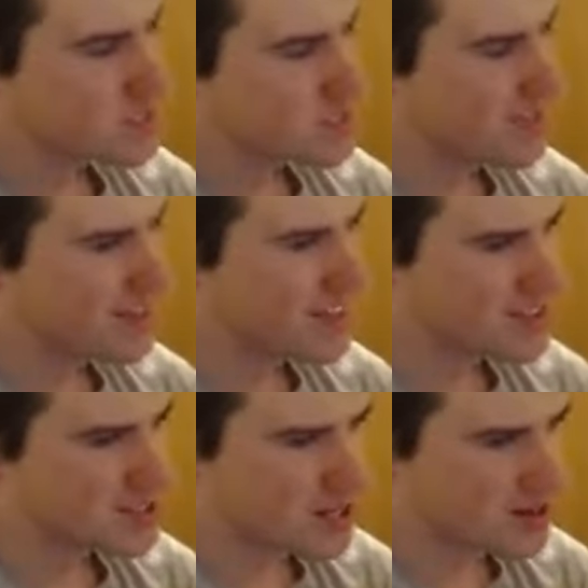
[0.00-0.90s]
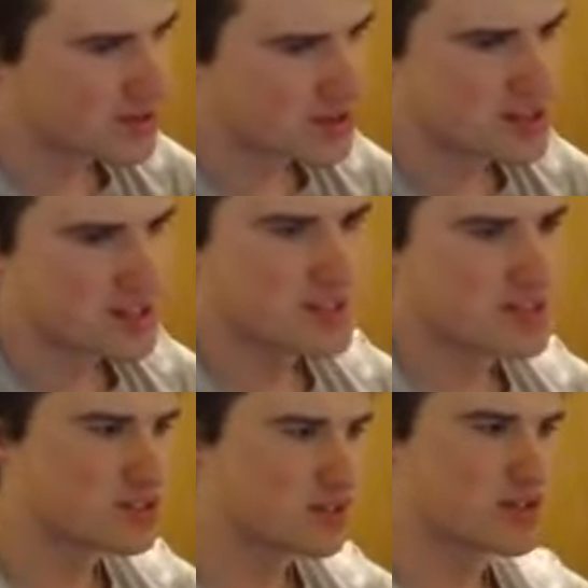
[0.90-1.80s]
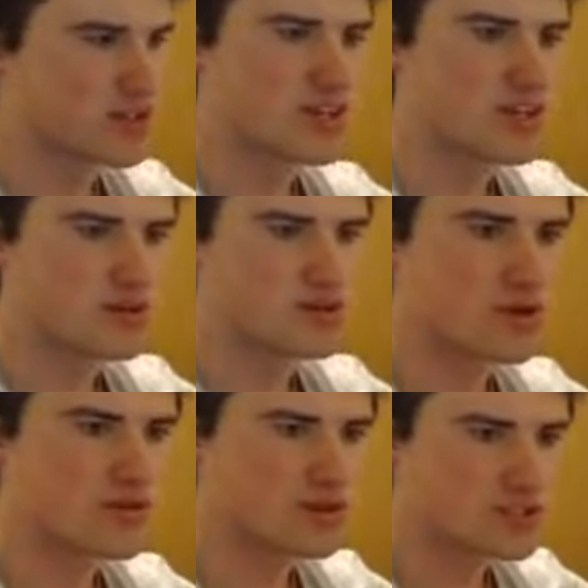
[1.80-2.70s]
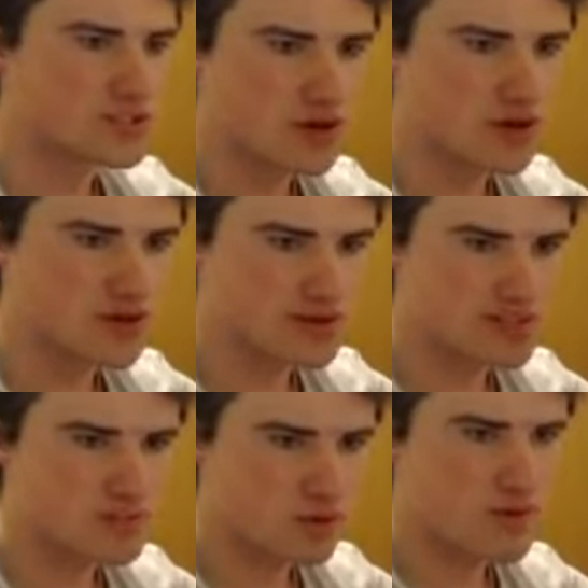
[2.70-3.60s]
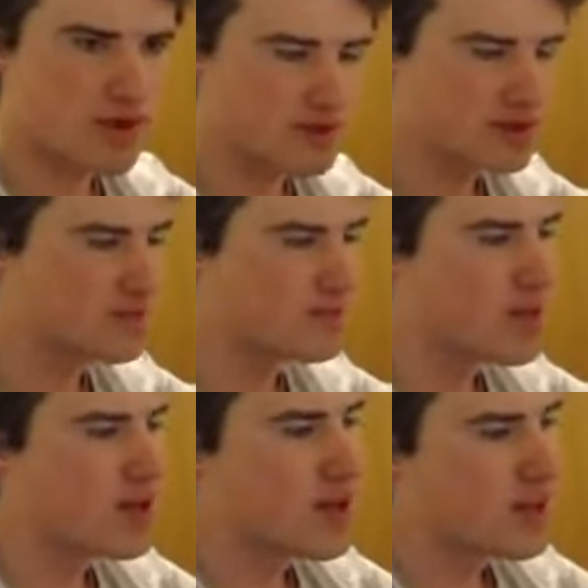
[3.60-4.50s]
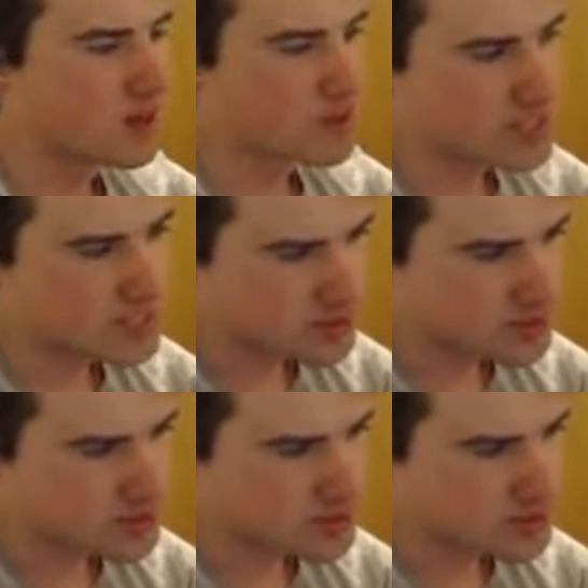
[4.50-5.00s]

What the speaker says: The cover, there's something that goes over this part that's more rounded. And then we need